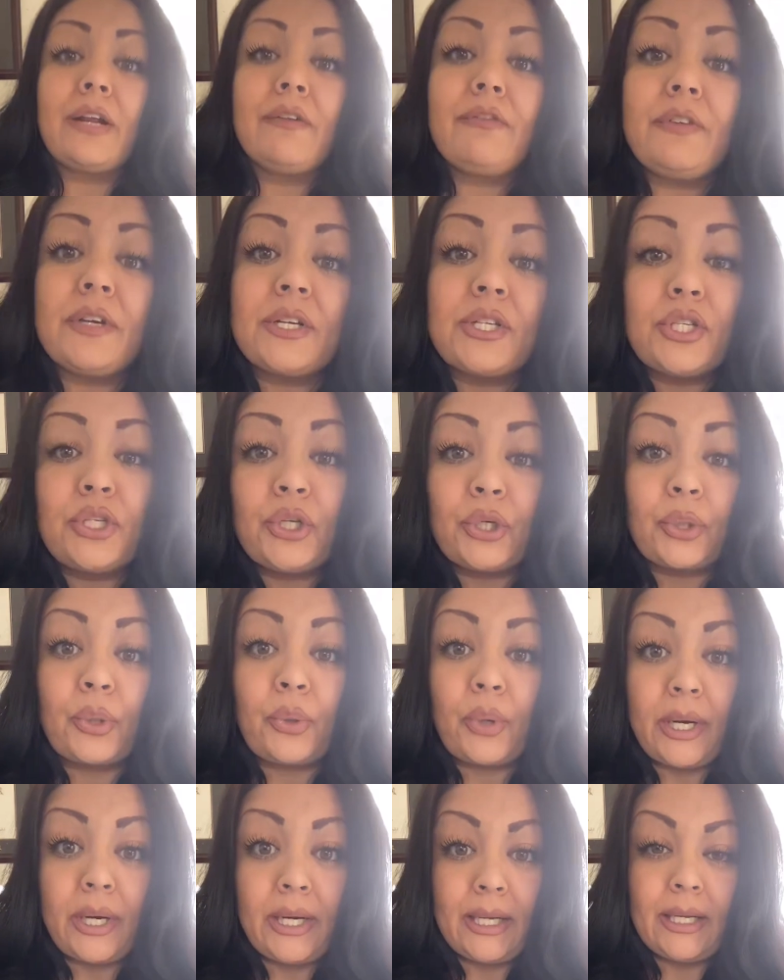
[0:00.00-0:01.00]
you know?
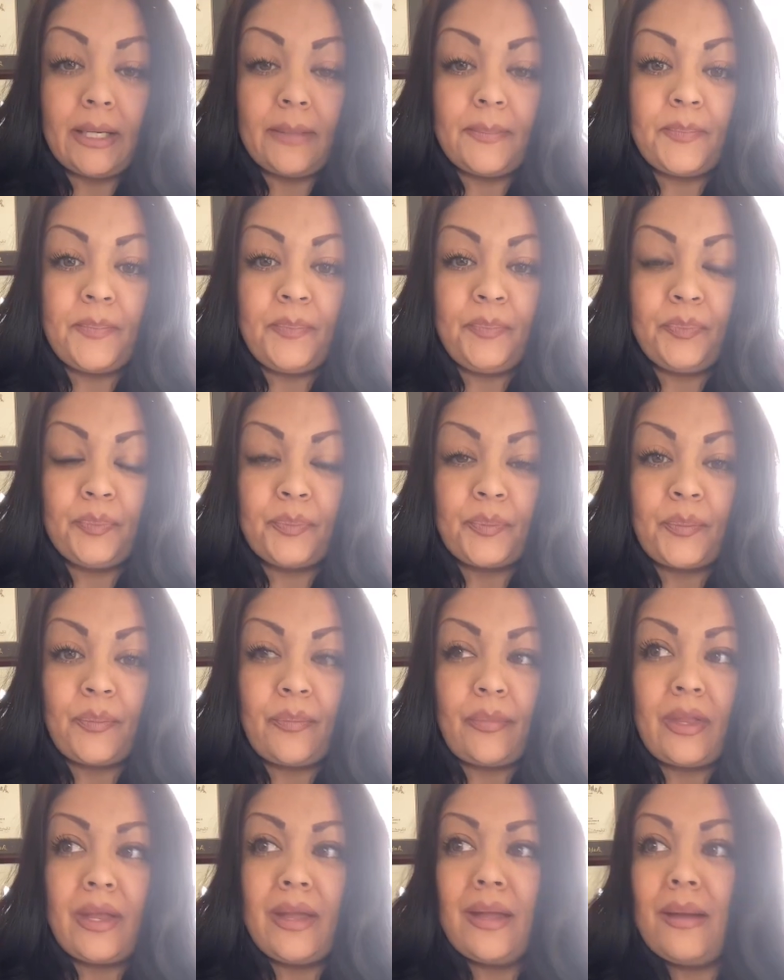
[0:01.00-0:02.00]
Maybe you need to
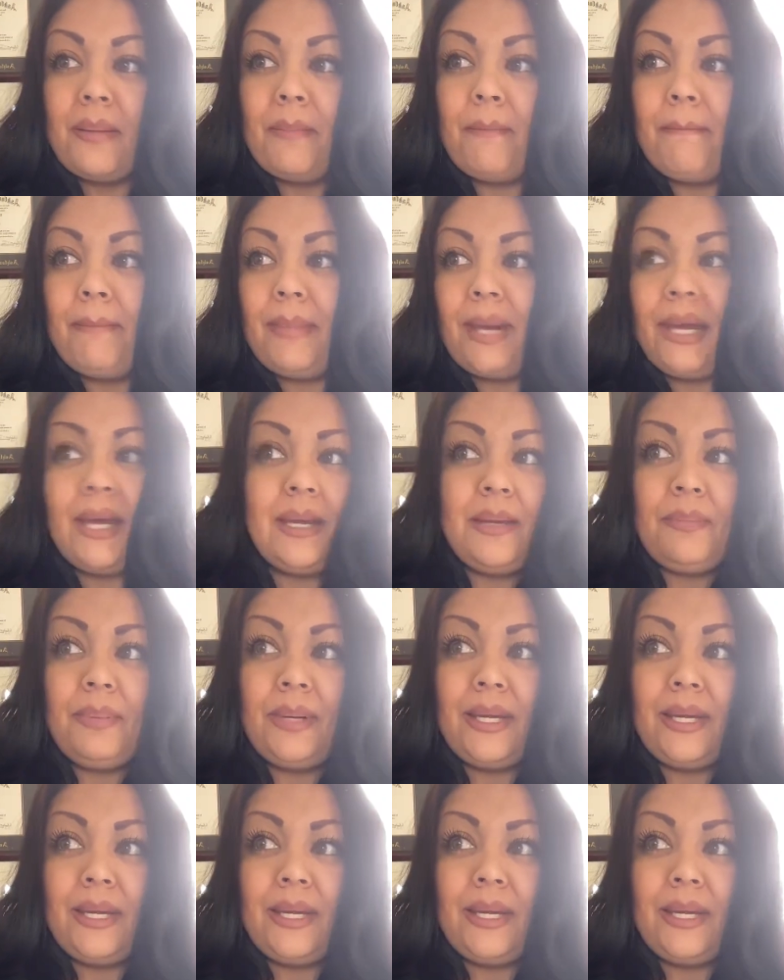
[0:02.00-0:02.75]
reorganize